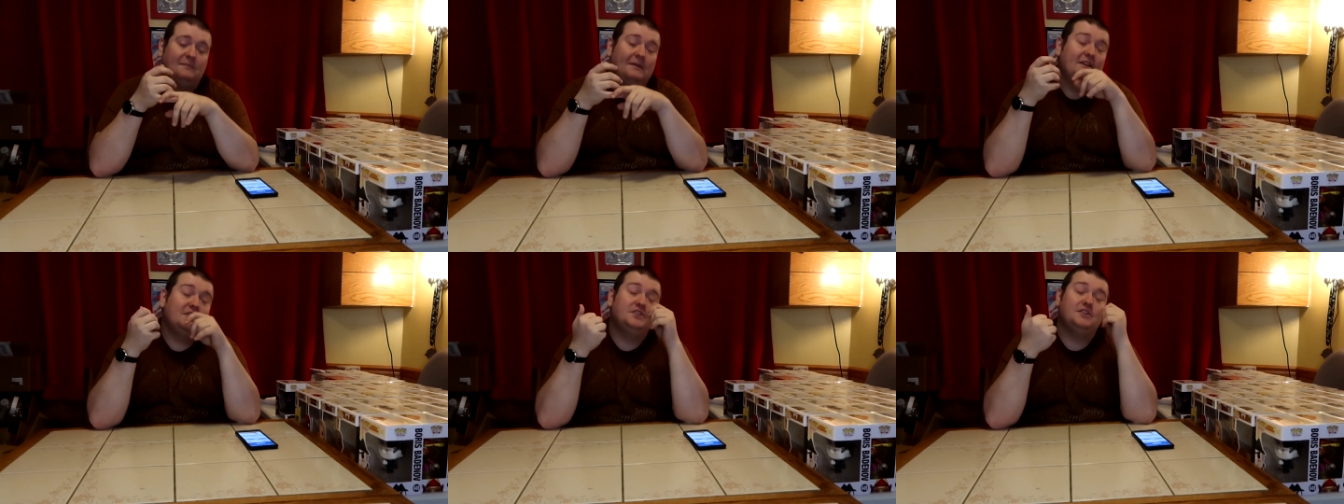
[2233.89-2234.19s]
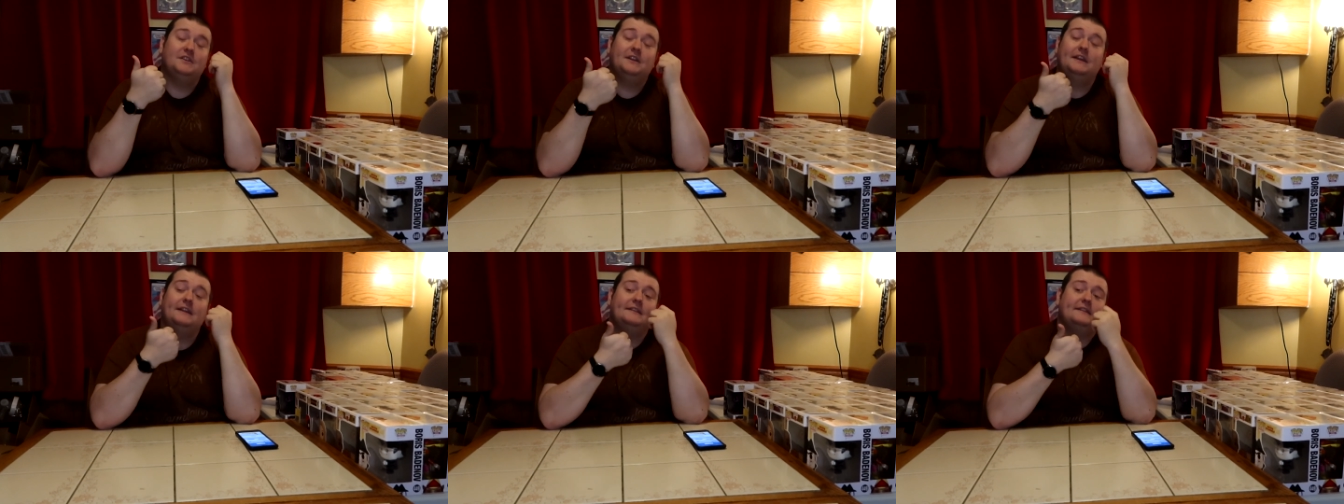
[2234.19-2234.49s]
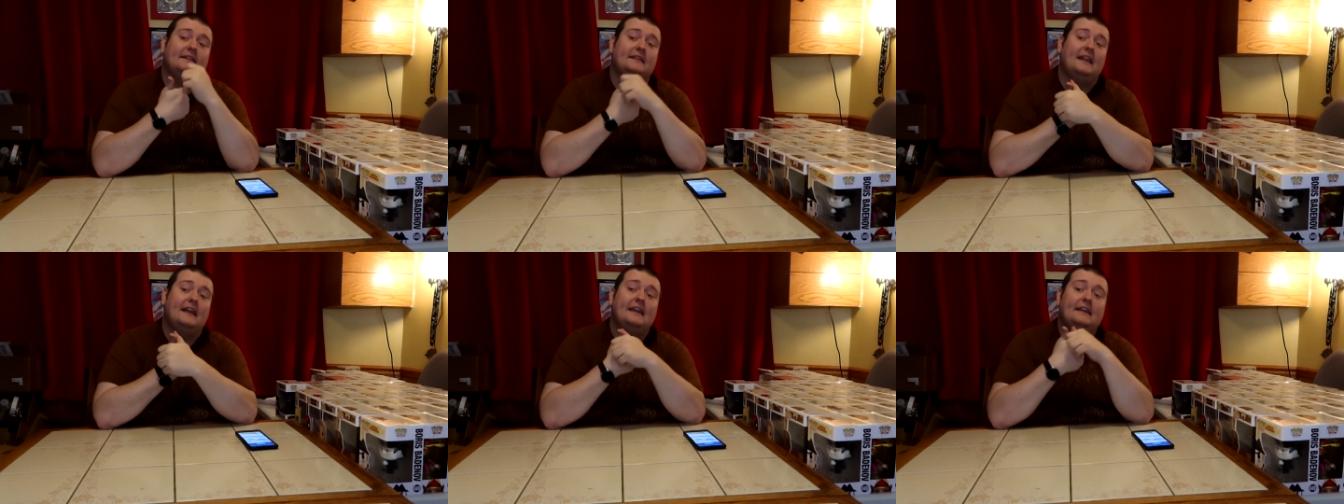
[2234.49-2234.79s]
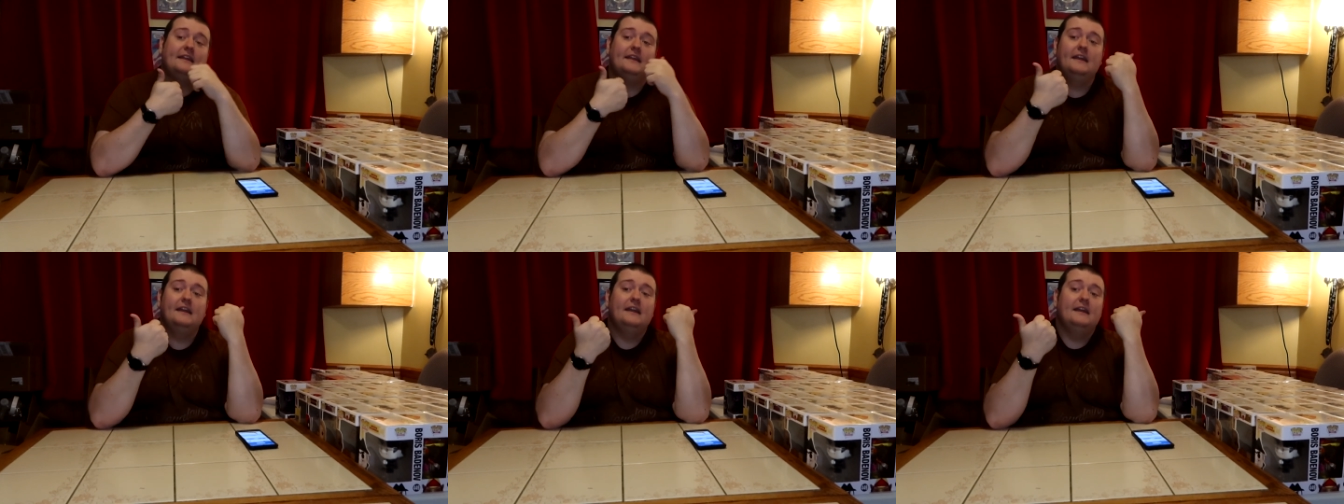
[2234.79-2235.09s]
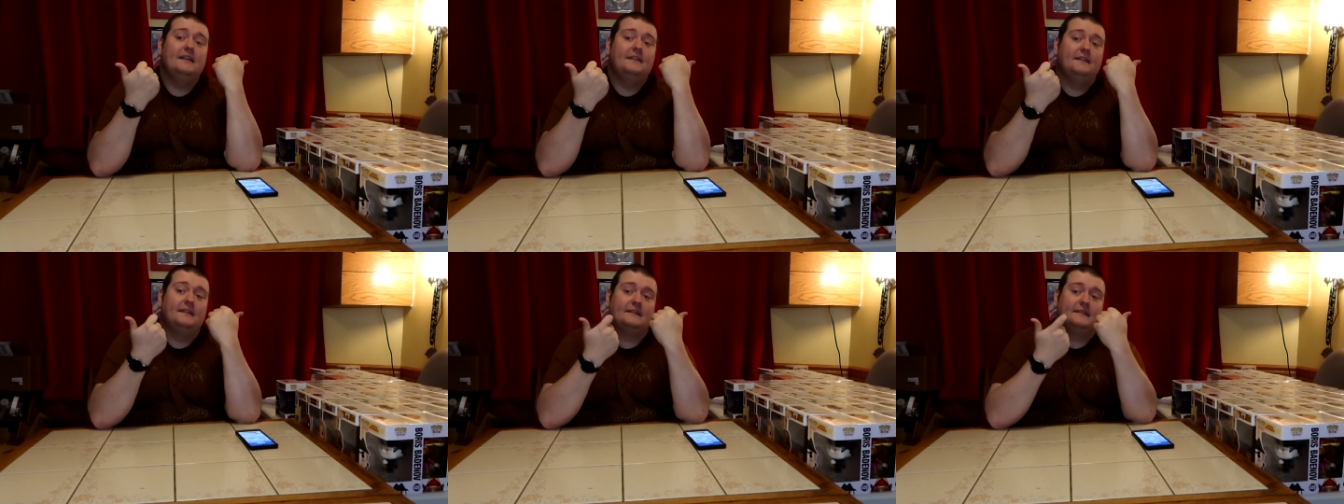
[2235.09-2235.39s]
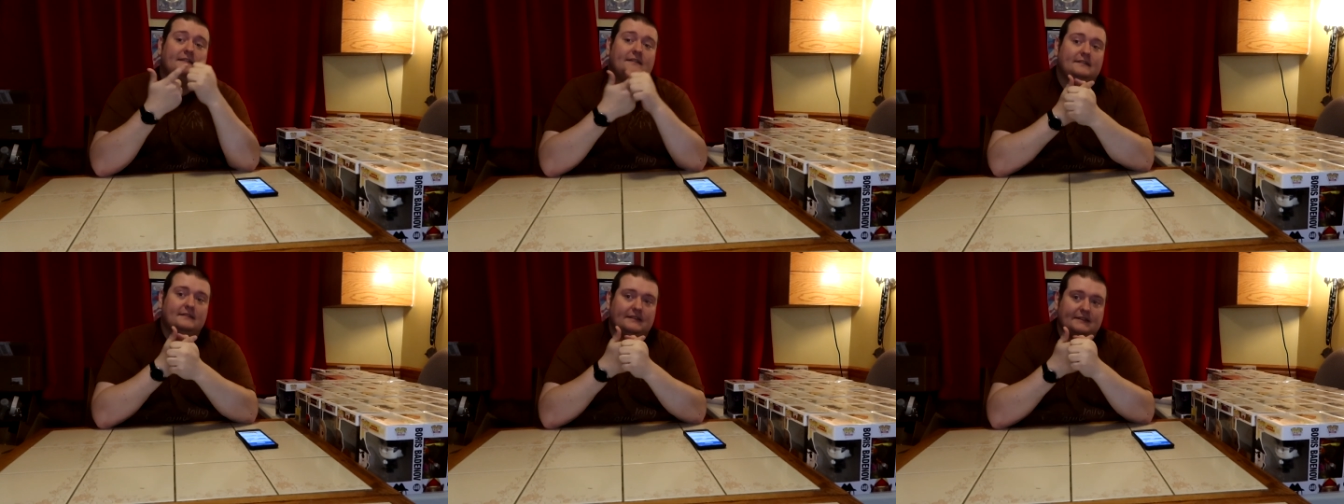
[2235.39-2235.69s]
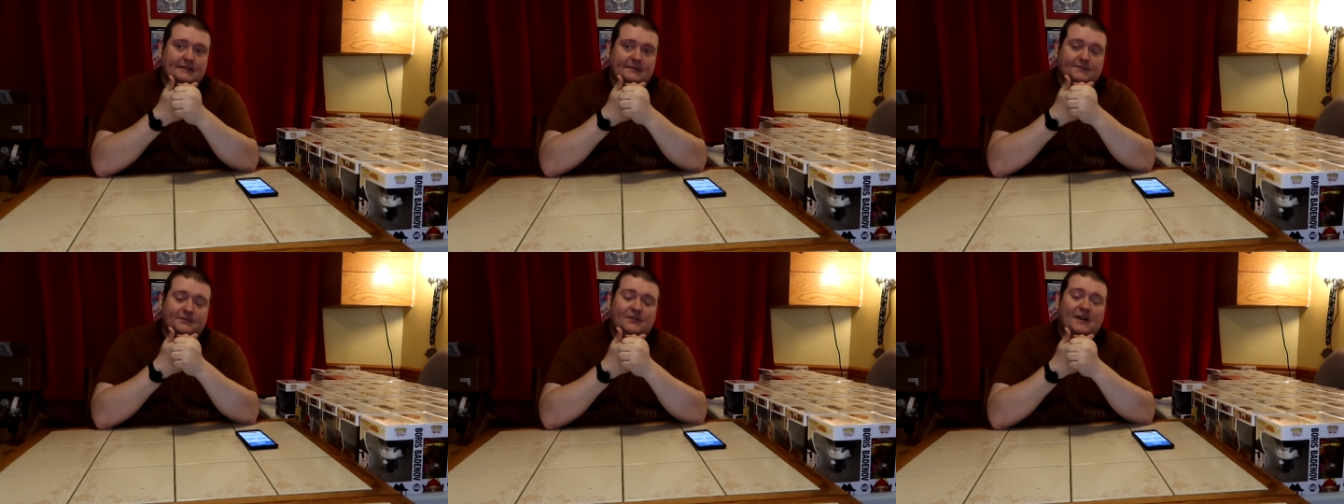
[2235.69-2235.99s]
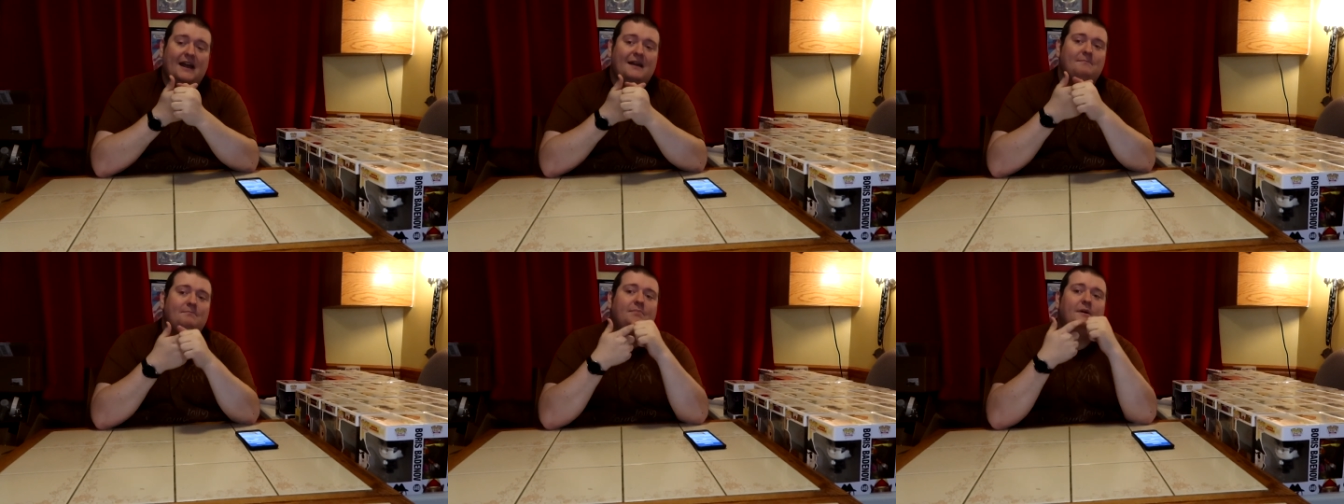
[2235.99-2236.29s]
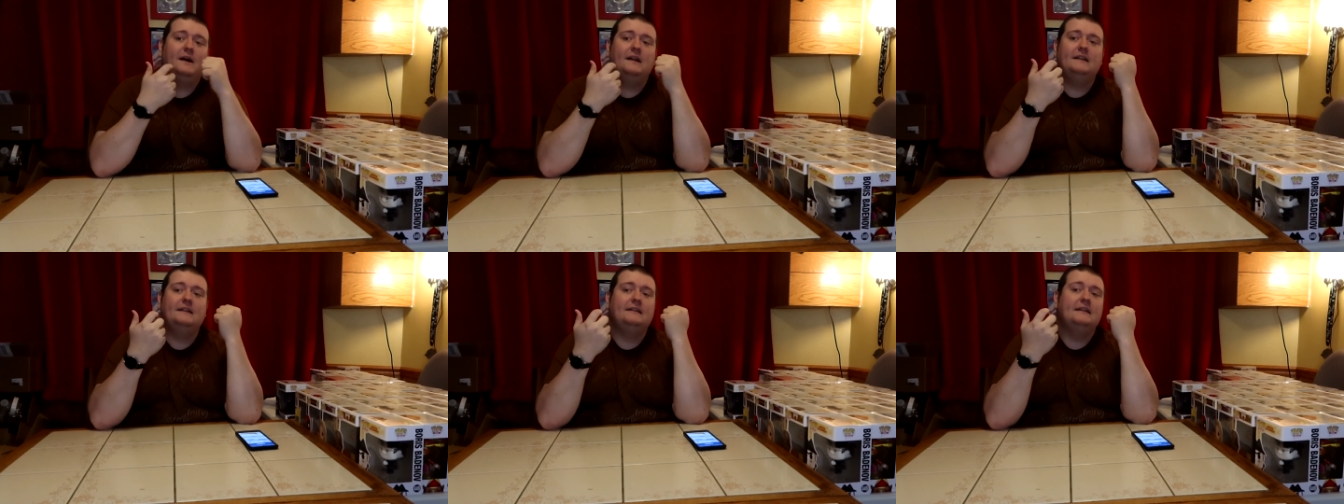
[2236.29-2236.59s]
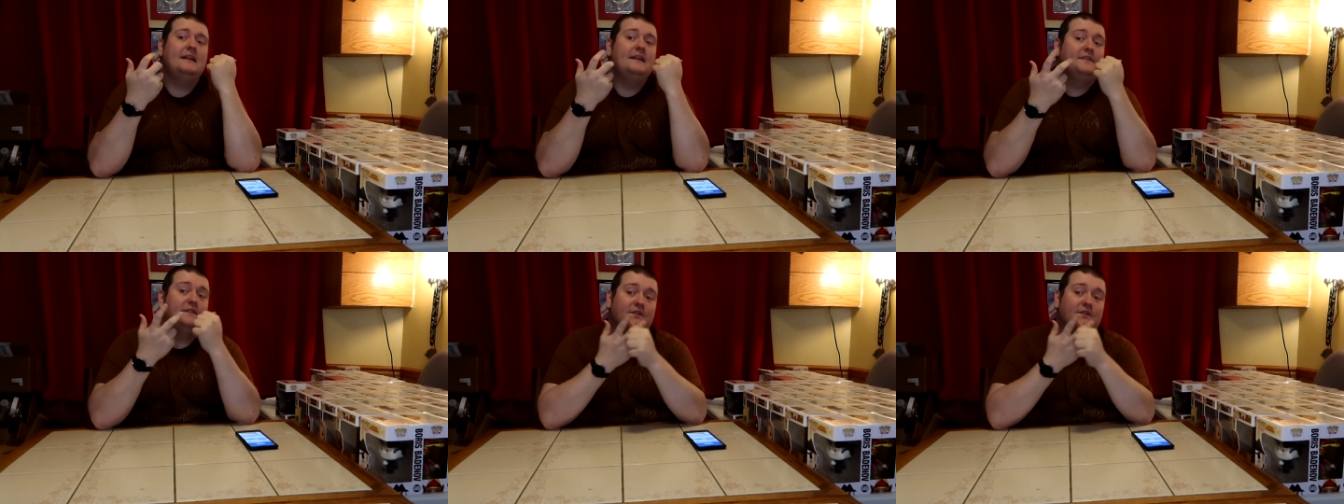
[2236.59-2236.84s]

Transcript: Make sure you're hitting the like, the, the subscribe button,